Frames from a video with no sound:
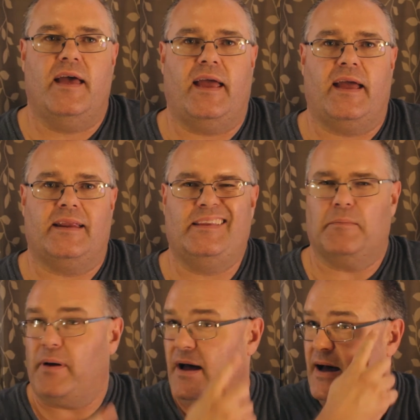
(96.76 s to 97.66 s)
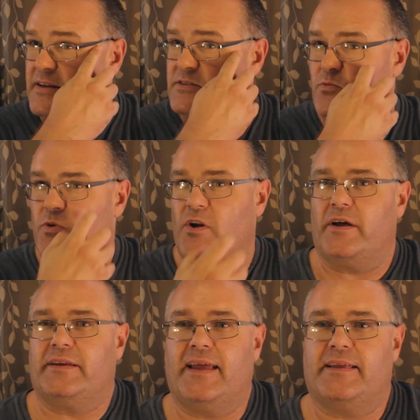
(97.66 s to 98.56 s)
And in the past, when
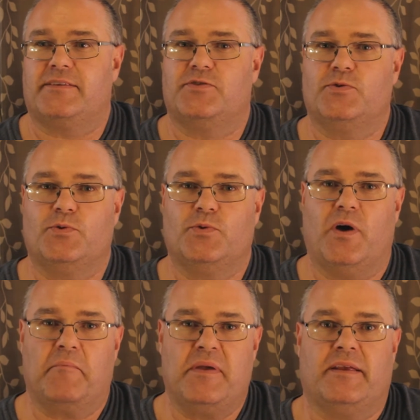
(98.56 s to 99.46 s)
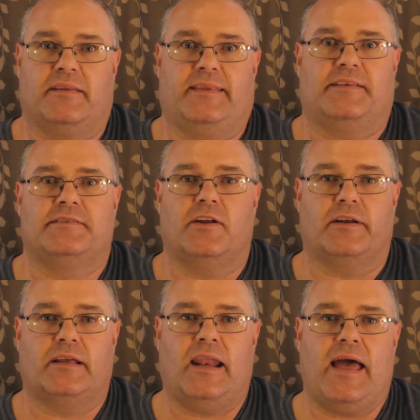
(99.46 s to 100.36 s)
I'd get to a minute, that's it,
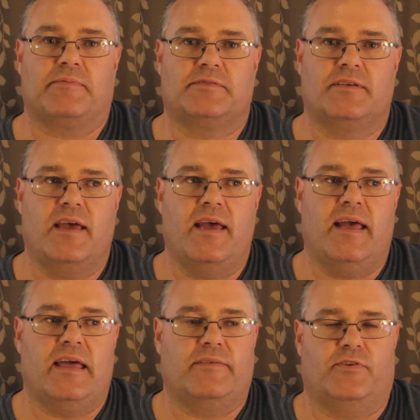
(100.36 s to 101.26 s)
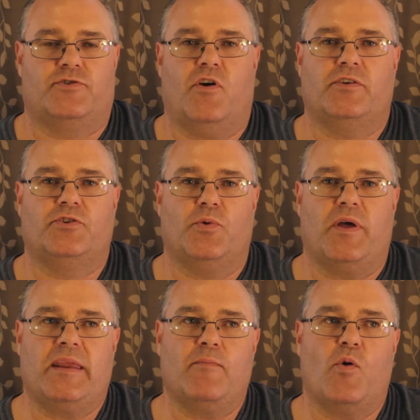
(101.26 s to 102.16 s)
I'd collapse. And if I tried to do
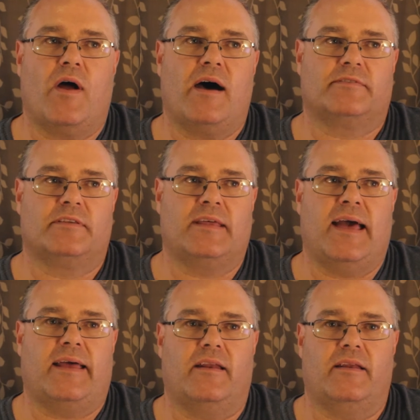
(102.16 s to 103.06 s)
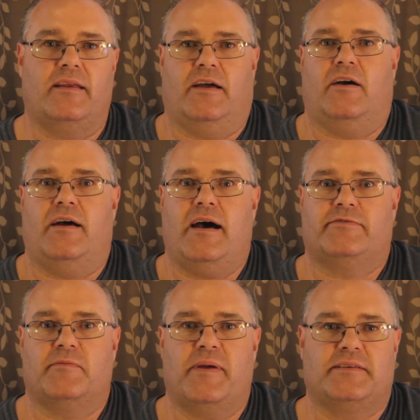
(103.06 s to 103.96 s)
any more after that, you know,
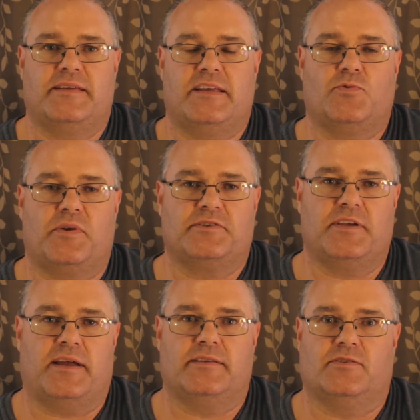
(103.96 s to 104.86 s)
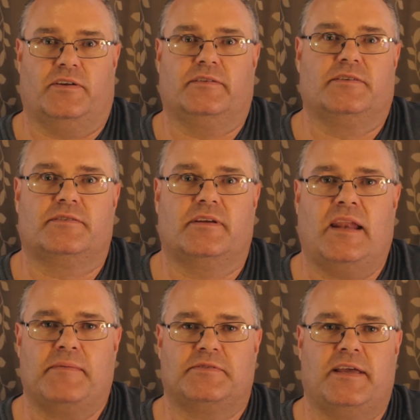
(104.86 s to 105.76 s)
after about ten, twenty seconds, I'd just
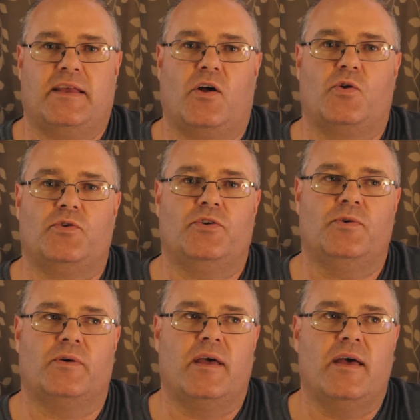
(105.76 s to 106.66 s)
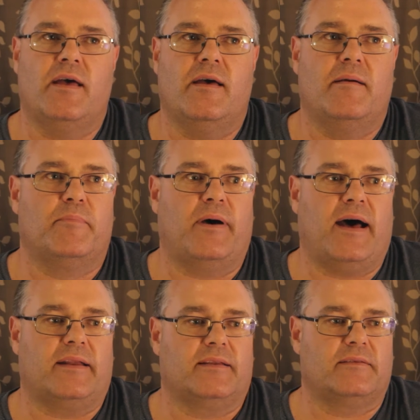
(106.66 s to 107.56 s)
collapse again. I couldn't do it.
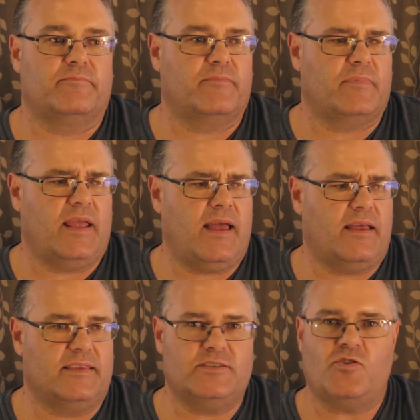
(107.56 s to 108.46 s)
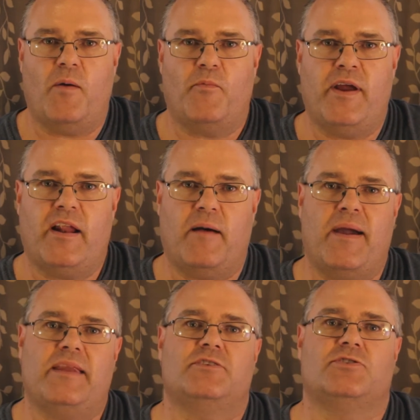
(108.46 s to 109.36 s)
But, yeah, this time around, I
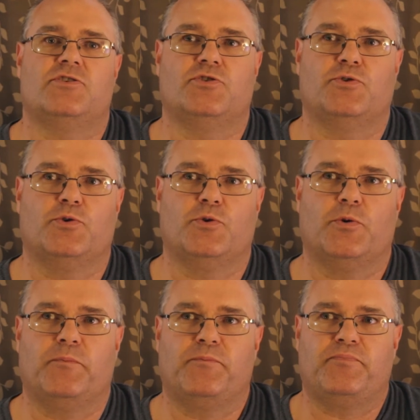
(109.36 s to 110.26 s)
managed to do